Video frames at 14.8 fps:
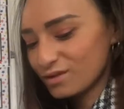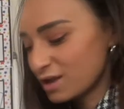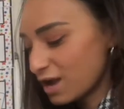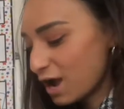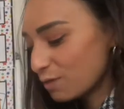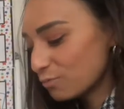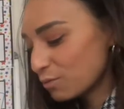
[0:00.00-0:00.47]

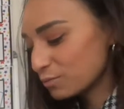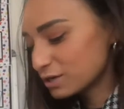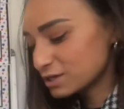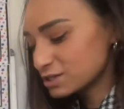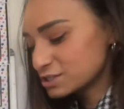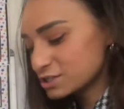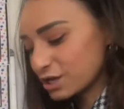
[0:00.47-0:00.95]
And what we're
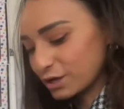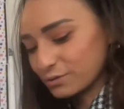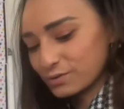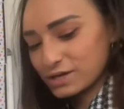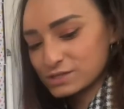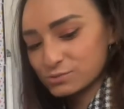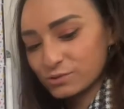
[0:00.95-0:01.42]
going to do
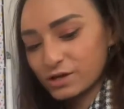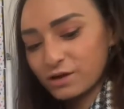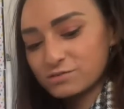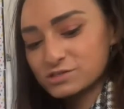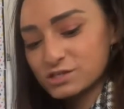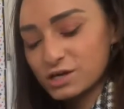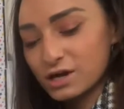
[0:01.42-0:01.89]
is we're
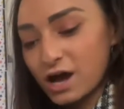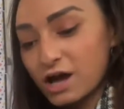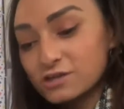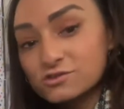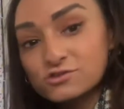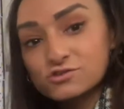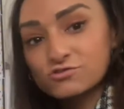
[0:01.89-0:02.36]
going to
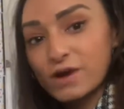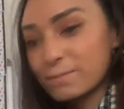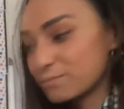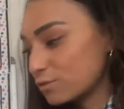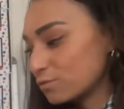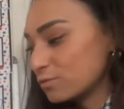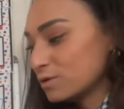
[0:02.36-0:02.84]

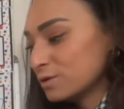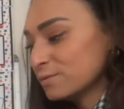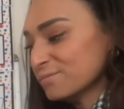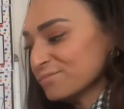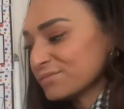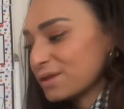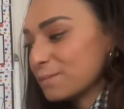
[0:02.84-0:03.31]
unscramble
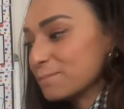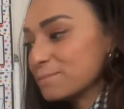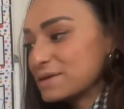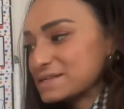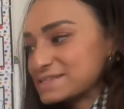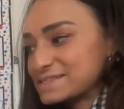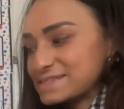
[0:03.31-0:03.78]

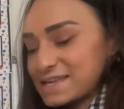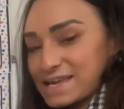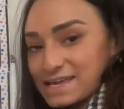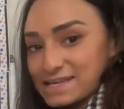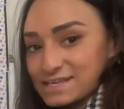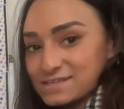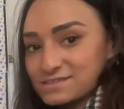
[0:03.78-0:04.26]
Miss
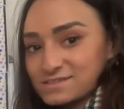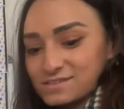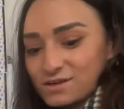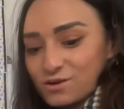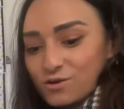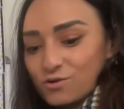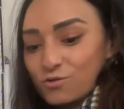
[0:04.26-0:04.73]
Singh's
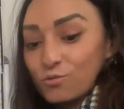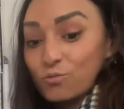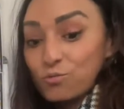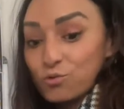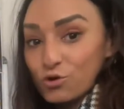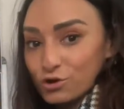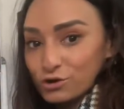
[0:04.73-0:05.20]

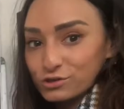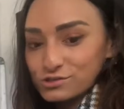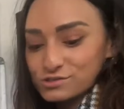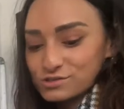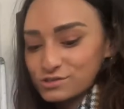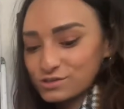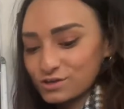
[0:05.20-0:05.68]

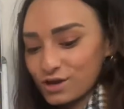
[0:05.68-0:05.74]
words.